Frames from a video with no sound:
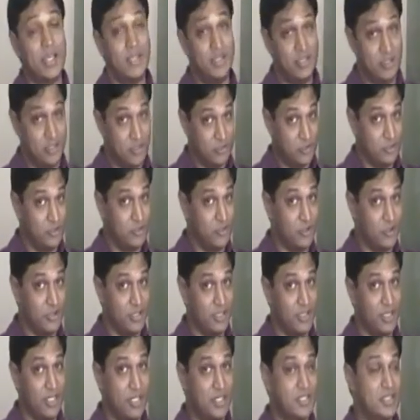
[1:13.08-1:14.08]
and in your
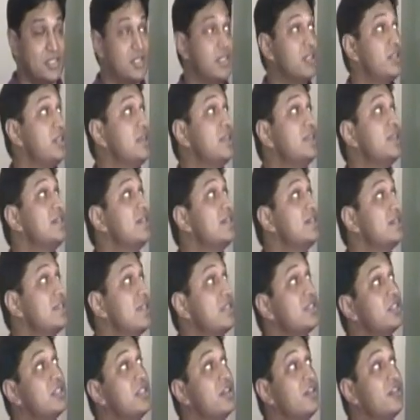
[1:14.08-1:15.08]
tutorial letter.
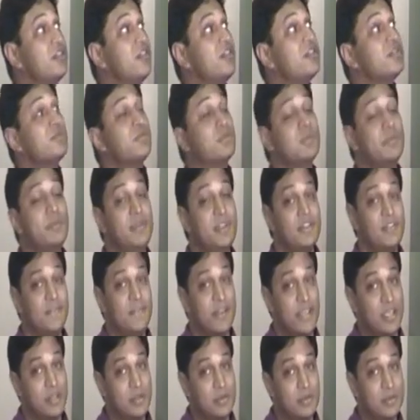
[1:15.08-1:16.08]
Saskia Cross will be
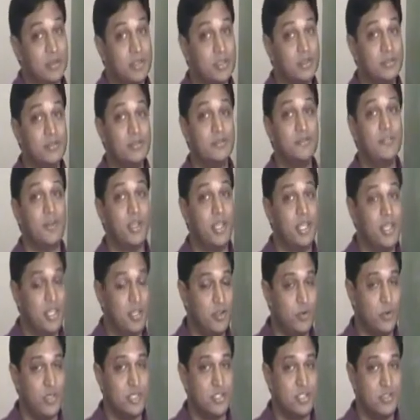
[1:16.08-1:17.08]
available for
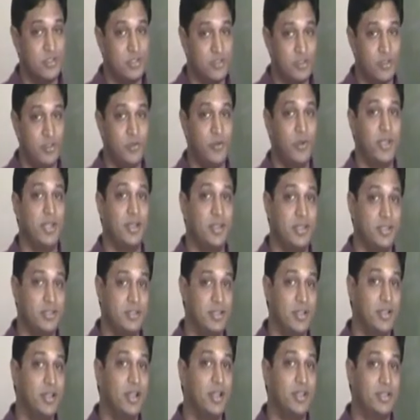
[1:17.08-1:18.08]
any questions or
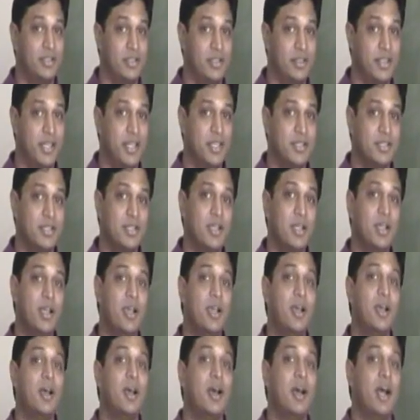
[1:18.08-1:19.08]
queries regarding that.
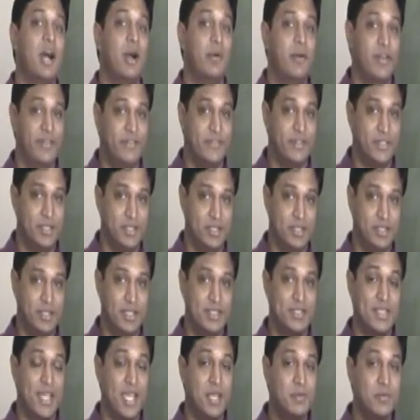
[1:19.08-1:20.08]
However,
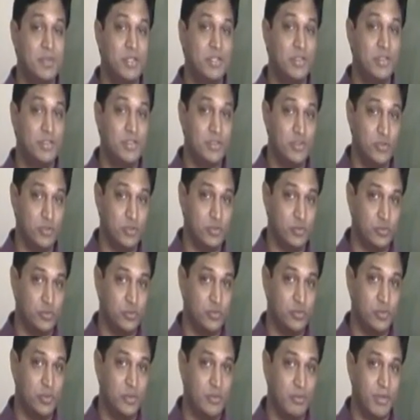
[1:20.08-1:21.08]
assignment
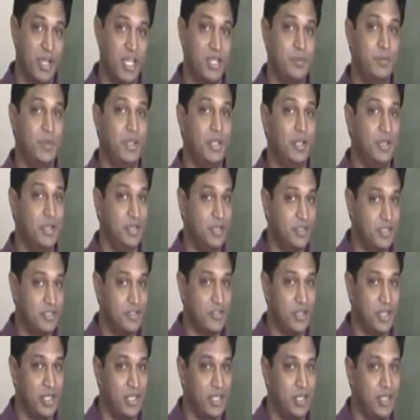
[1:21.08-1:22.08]
2 might be a
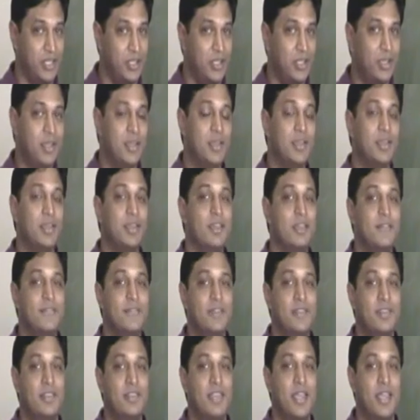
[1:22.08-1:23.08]
little tricky
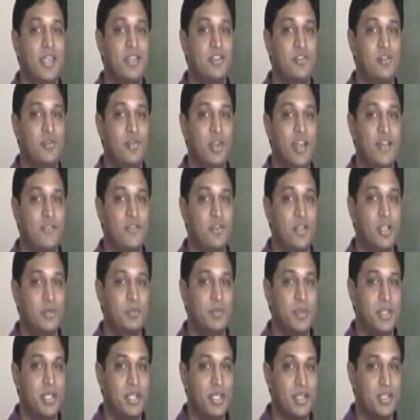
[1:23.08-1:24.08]
given that you have
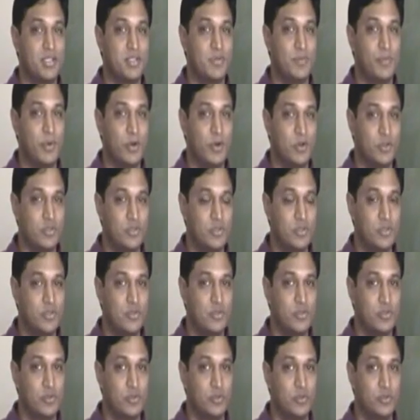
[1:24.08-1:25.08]
not been
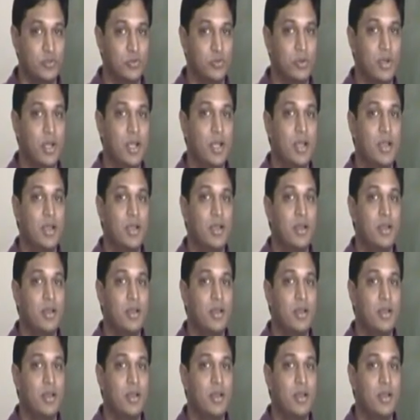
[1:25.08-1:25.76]
exposed to